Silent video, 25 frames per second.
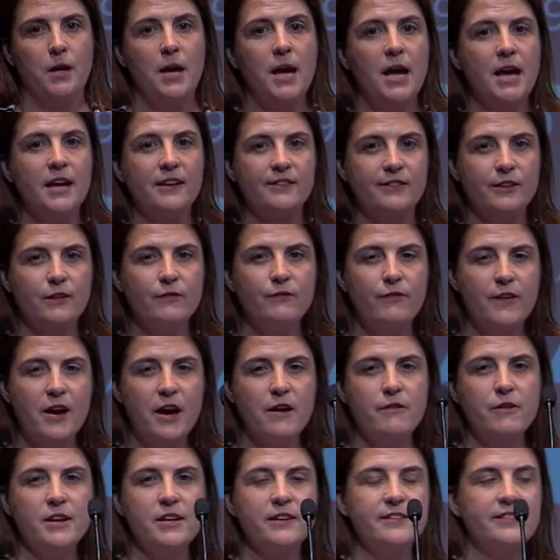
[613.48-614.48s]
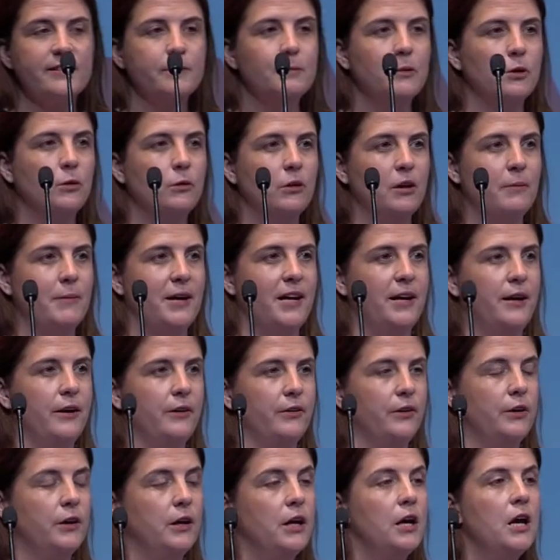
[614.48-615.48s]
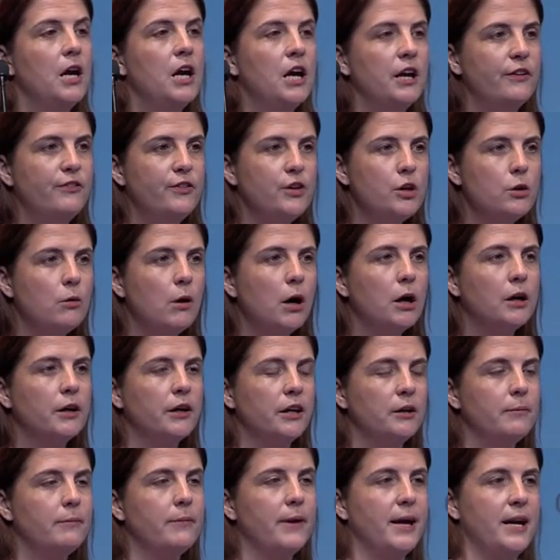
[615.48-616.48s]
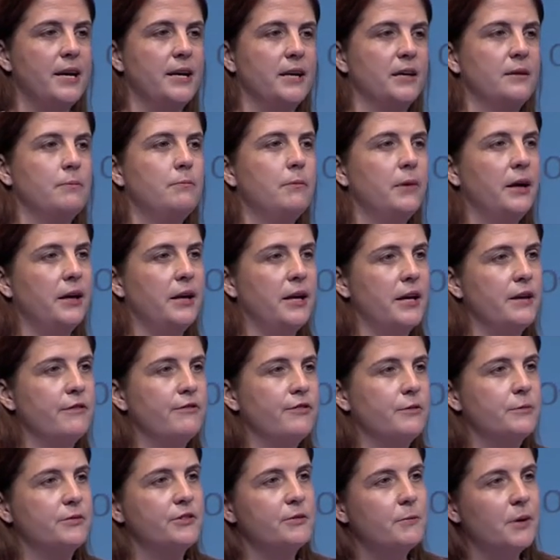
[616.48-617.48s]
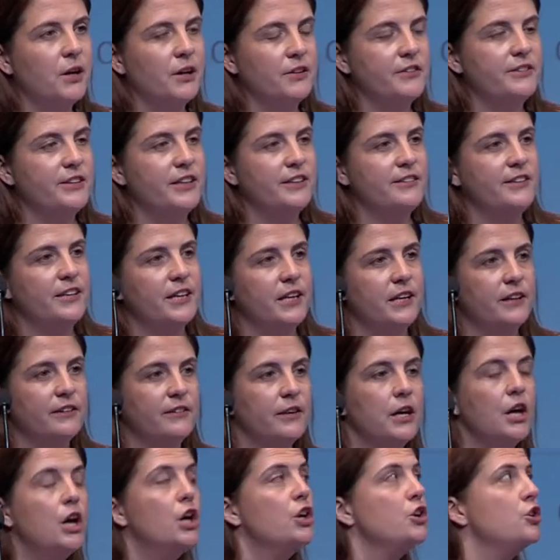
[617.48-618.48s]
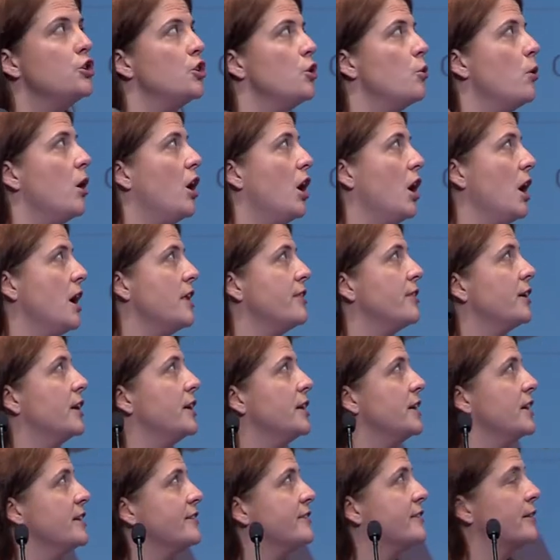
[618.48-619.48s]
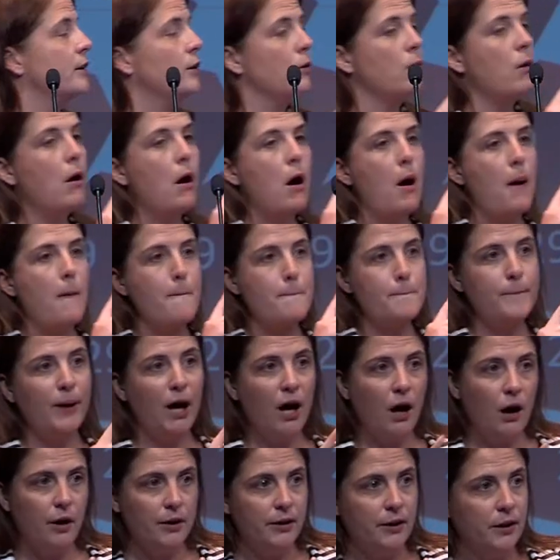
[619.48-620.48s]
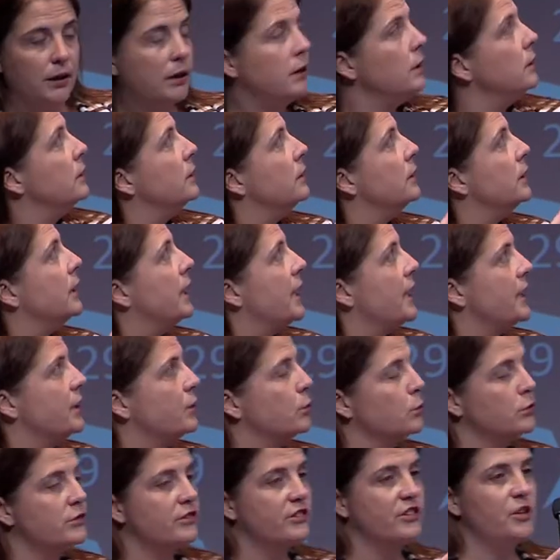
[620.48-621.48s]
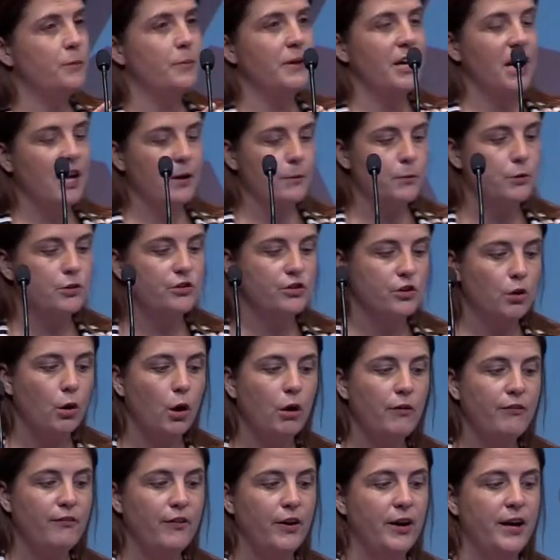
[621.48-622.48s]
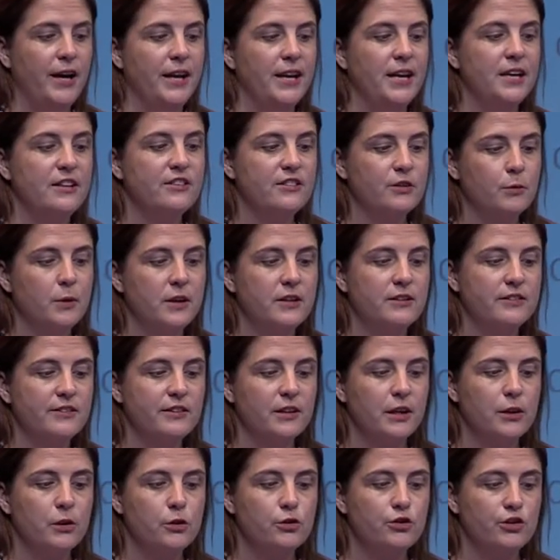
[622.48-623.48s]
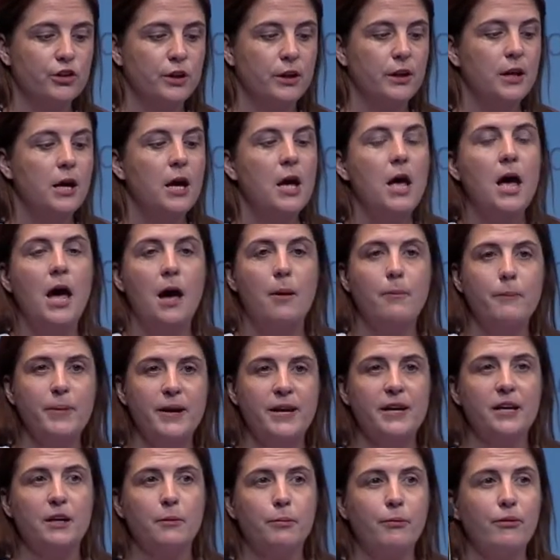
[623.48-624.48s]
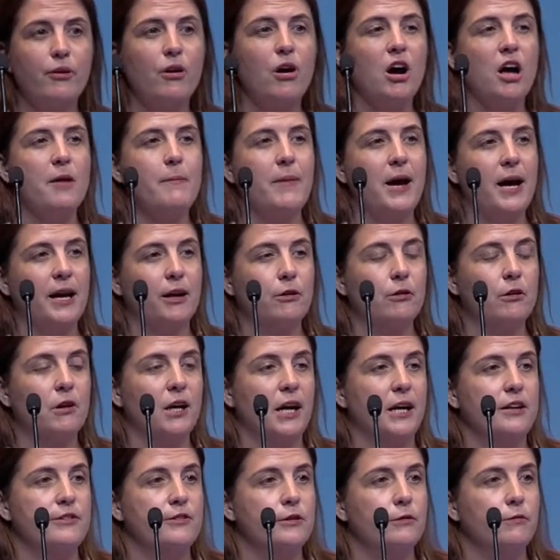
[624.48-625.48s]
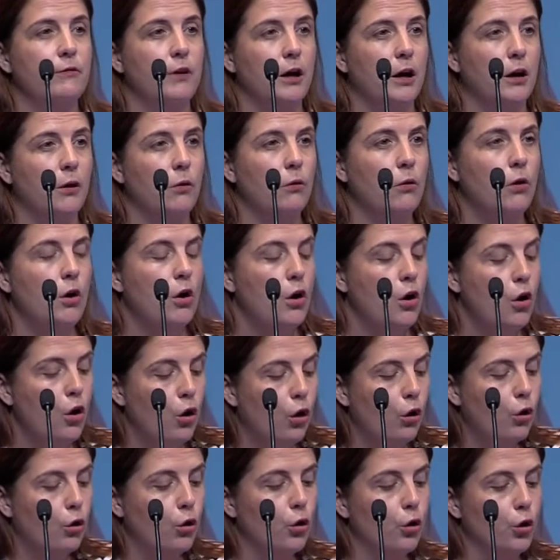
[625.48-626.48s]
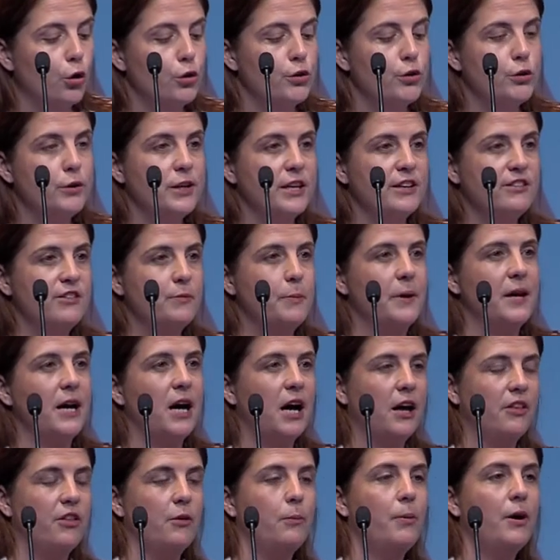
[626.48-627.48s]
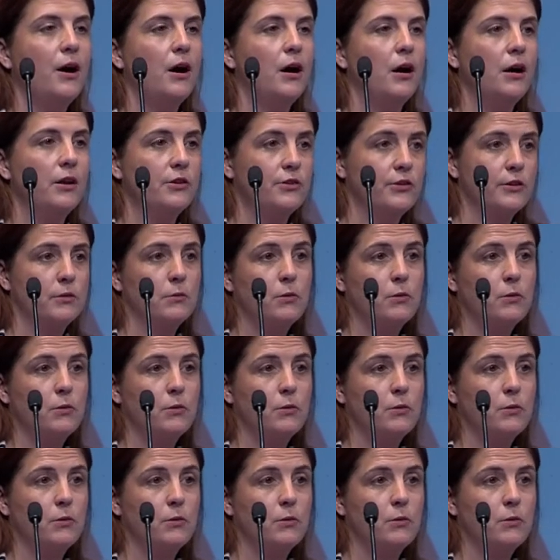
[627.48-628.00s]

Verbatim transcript: It's a very small amount. If you are going to make money from smart cities, you either need to partner in order to be able to offer an end-to-end solution and be in a prime aggregator role, or you need to be other part,